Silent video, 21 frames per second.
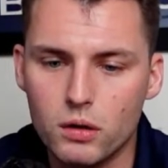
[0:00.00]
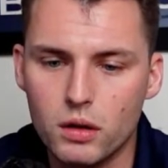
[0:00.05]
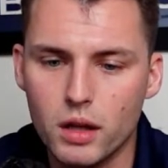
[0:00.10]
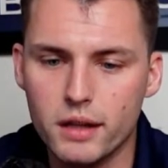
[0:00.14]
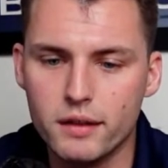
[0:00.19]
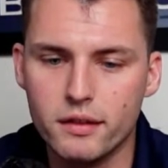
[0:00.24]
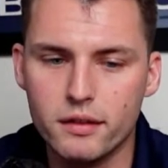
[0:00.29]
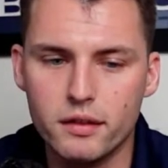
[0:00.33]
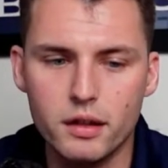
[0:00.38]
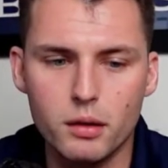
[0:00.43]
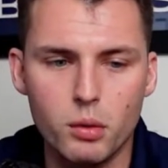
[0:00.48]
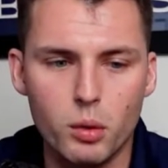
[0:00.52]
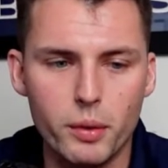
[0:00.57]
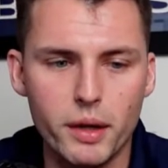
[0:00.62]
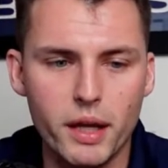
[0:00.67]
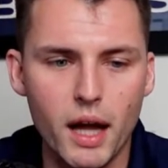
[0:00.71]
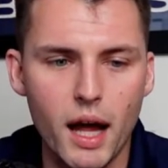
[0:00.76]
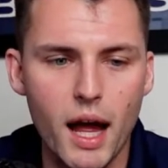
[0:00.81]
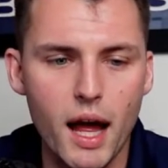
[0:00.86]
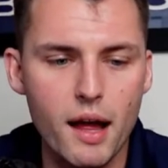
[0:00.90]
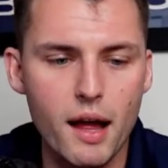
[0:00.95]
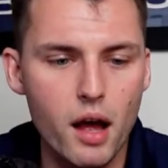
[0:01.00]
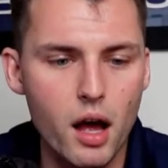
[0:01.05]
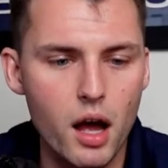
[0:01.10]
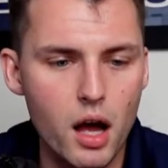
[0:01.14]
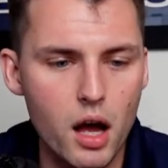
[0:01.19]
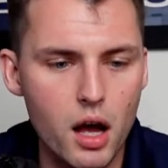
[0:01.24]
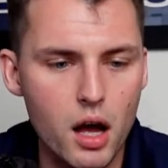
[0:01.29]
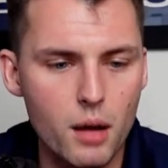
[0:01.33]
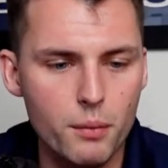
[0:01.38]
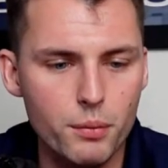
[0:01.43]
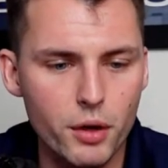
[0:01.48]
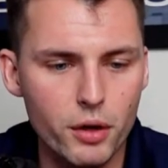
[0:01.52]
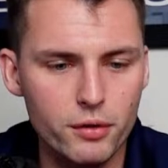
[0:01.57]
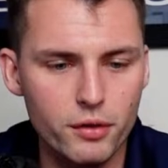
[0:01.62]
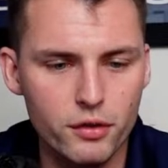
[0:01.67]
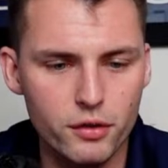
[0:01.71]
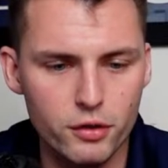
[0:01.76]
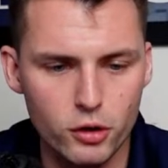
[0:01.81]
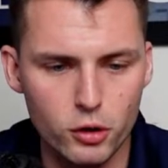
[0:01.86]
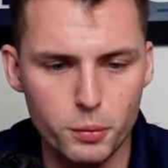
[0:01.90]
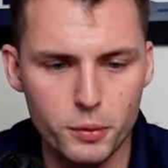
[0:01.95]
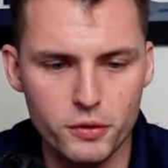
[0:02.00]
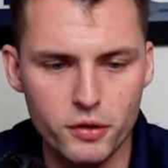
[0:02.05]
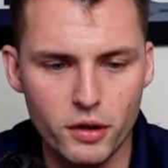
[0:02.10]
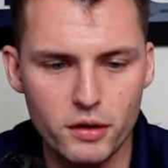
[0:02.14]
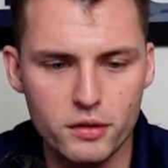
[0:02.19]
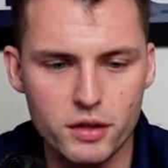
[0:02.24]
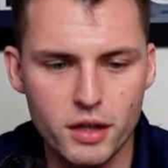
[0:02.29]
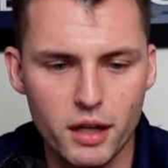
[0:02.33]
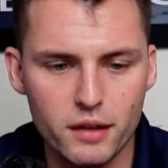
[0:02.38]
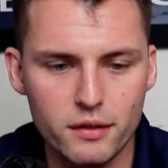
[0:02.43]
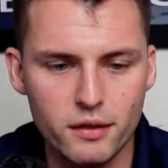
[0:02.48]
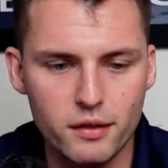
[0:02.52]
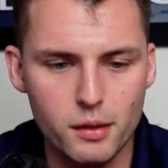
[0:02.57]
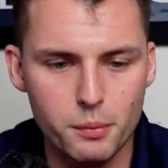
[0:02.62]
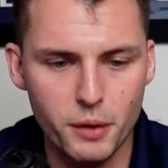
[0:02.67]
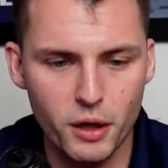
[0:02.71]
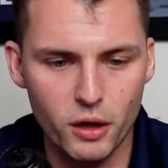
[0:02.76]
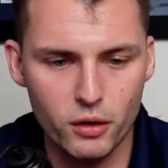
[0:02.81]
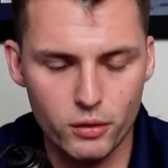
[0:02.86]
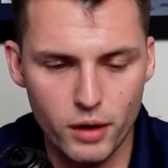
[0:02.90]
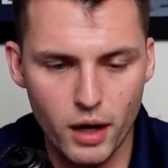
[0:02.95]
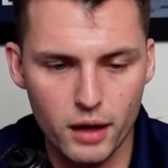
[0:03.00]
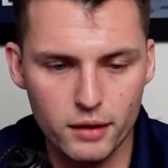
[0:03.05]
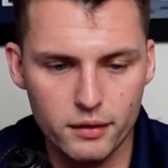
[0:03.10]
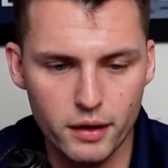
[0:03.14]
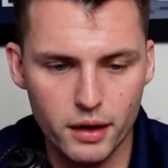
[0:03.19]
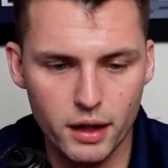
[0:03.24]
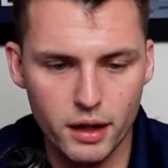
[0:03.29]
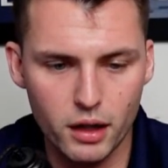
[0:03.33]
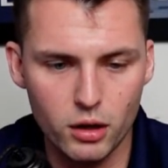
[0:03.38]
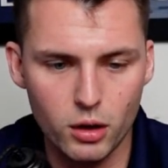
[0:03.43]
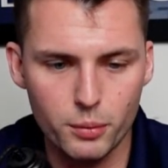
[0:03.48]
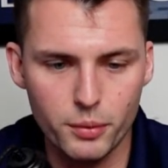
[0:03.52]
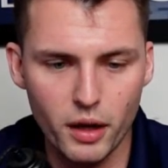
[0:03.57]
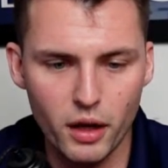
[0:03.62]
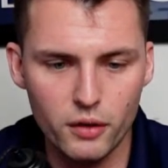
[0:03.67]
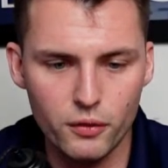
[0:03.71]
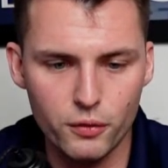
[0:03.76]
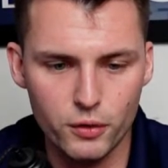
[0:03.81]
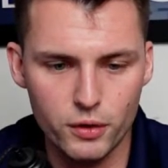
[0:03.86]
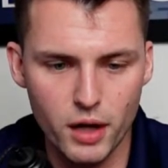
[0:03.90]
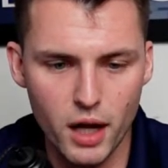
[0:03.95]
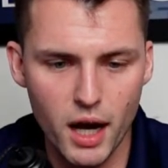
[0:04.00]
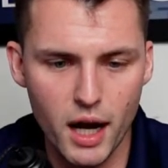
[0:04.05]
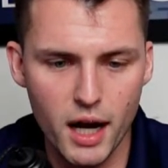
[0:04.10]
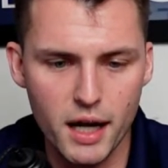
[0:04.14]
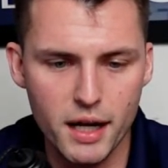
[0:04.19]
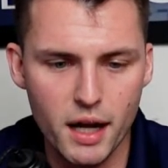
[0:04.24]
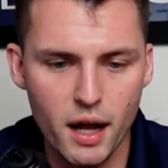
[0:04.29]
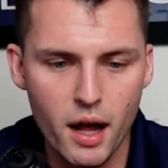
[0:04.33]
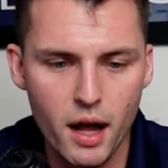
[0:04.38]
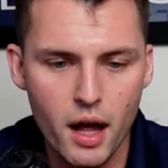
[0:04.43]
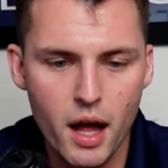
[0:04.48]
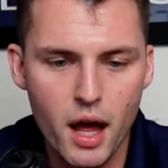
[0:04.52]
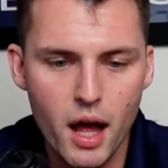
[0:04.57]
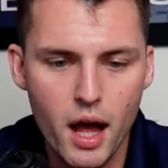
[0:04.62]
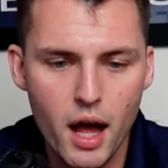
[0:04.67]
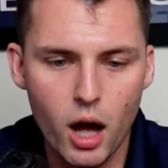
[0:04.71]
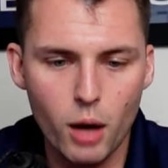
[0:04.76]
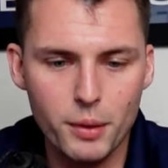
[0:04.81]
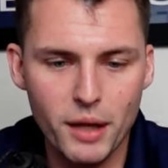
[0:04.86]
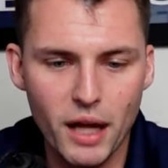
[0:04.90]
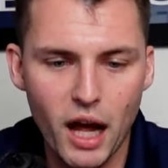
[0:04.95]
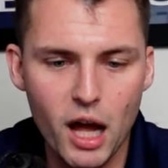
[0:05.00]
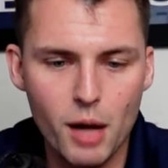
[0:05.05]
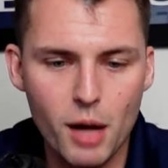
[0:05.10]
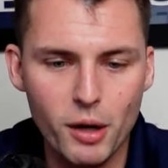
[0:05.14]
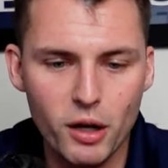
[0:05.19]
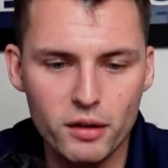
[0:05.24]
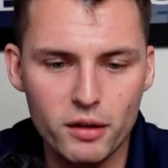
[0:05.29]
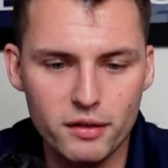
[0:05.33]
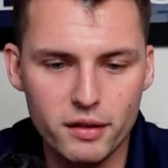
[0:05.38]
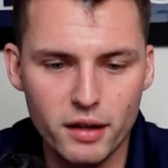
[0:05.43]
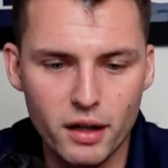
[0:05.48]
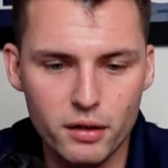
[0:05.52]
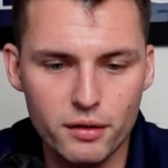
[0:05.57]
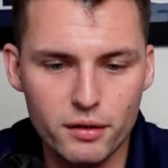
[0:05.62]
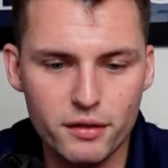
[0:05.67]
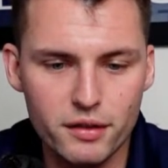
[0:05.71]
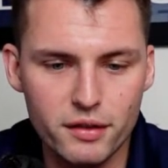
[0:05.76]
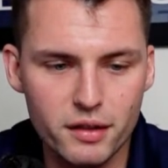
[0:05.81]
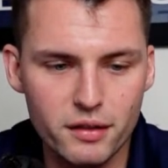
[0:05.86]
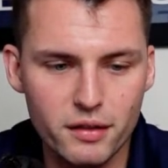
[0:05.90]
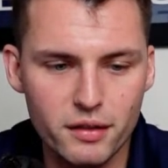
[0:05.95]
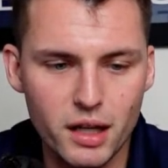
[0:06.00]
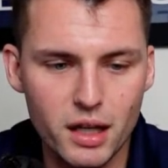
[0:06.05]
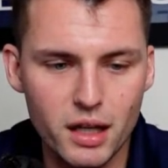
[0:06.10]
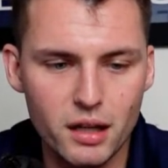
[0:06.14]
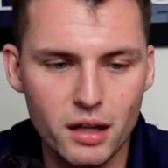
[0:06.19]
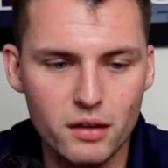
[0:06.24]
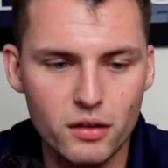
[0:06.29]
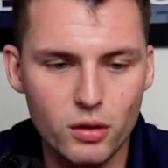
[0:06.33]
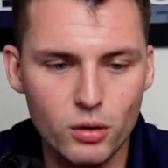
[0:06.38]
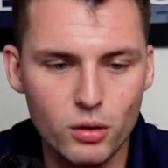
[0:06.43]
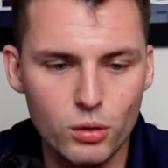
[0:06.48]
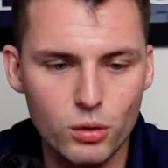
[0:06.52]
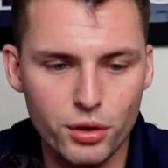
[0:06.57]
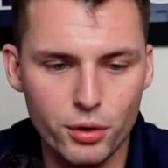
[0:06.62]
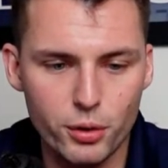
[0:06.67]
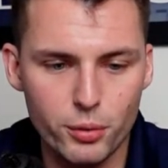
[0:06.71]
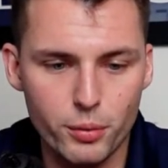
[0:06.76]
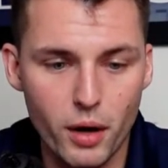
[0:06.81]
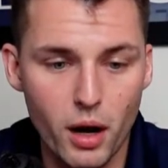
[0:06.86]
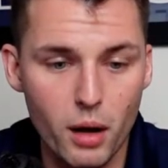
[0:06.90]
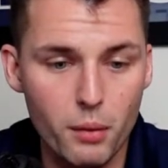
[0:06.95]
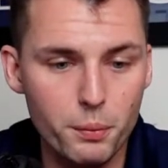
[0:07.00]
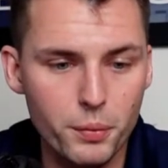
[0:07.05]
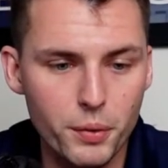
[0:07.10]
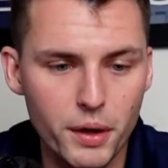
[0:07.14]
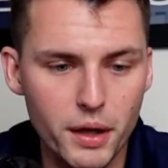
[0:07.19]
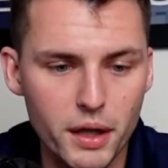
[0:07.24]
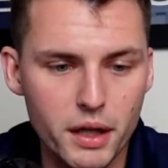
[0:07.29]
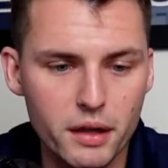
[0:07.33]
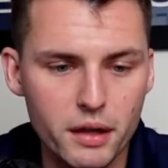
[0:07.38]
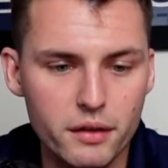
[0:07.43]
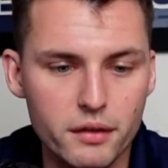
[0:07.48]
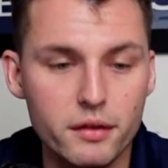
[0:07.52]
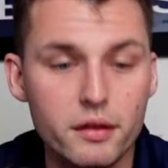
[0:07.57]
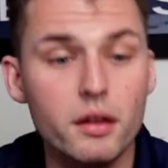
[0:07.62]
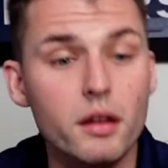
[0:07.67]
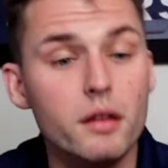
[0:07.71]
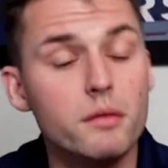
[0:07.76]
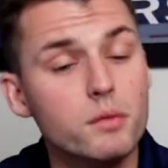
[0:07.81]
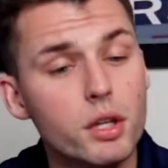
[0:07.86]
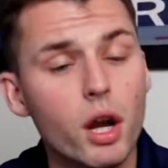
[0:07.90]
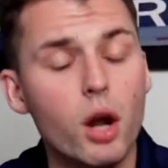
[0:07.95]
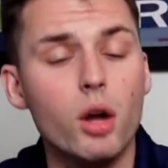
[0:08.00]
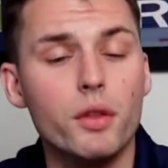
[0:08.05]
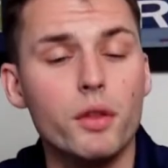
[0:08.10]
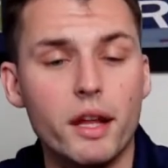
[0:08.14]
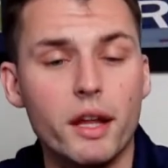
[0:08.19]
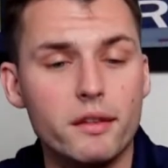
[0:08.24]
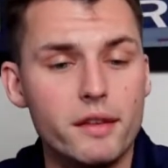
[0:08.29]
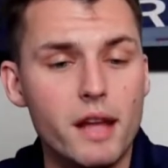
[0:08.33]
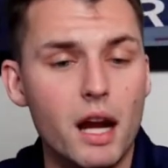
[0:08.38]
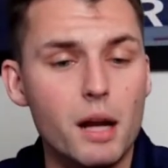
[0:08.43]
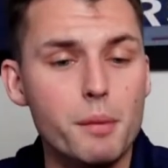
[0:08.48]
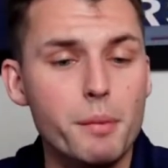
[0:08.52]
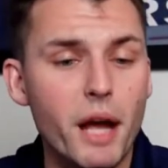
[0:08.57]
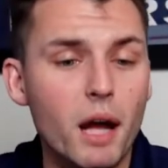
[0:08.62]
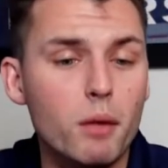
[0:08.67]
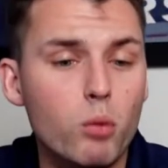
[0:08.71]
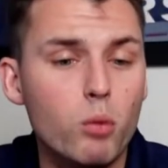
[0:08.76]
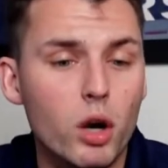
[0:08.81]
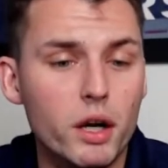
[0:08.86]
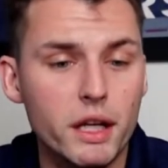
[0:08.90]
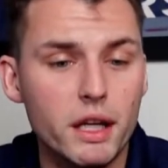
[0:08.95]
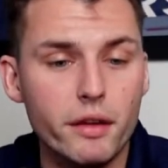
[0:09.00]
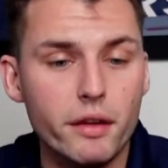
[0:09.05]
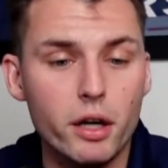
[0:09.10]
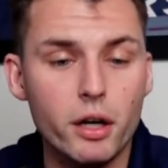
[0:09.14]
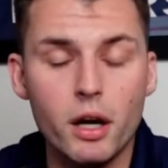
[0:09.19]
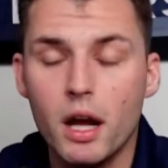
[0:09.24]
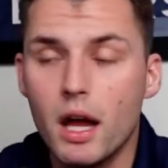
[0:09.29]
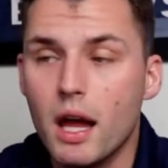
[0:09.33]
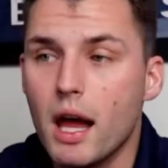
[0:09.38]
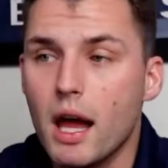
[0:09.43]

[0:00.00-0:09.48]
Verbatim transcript: Let's see what we got. Um, there's a zero percent chance that the Bears do not take Caleb. As for nine, I'll be eyeballing Seattle's sixteen and two third round picks. You know, that's not a bad one either.